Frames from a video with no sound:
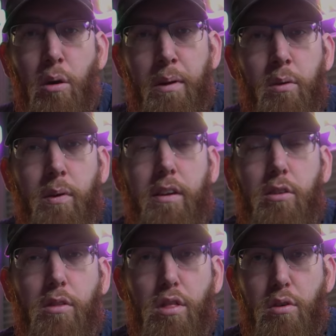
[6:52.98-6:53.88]
Normally when I
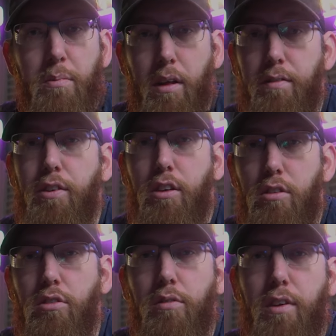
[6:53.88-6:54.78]
do the thumbnail for the
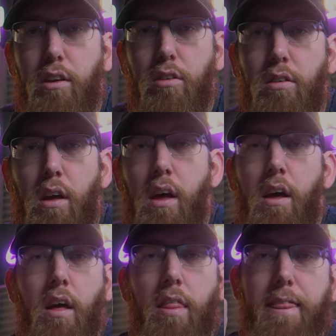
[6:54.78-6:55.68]
YouTube video,
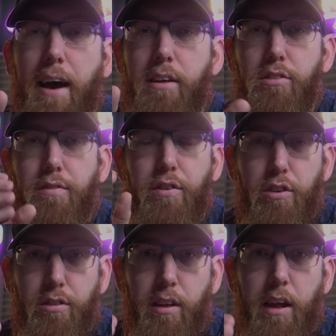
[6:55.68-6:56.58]
that is the
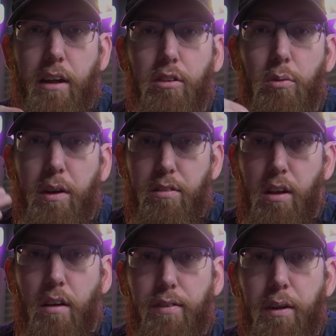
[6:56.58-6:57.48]
first thing that I do when I
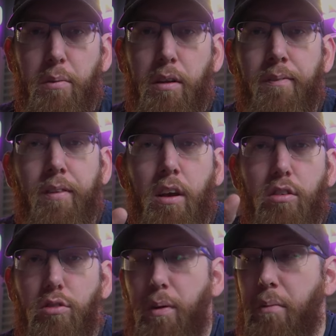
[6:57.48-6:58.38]
start filming.
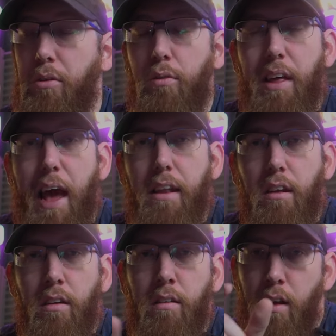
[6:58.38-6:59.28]
So when I'm doing the
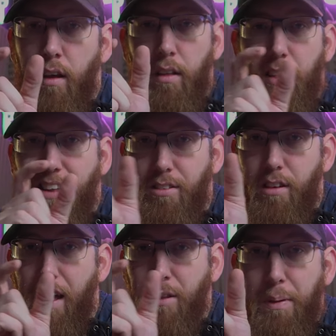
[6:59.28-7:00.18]
editing,
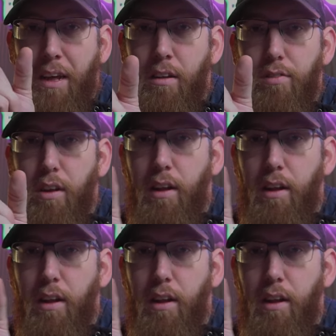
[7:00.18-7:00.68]
that's at the beginning of the